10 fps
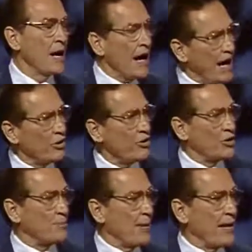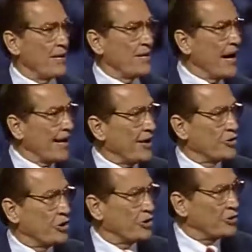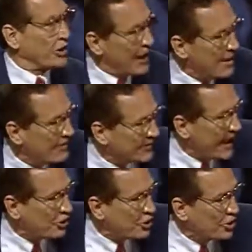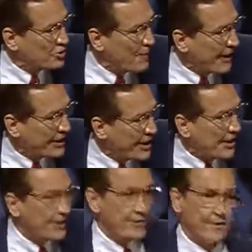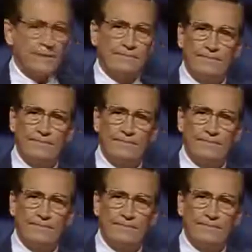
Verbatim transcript: How do you explain not our church today, but that church back yonder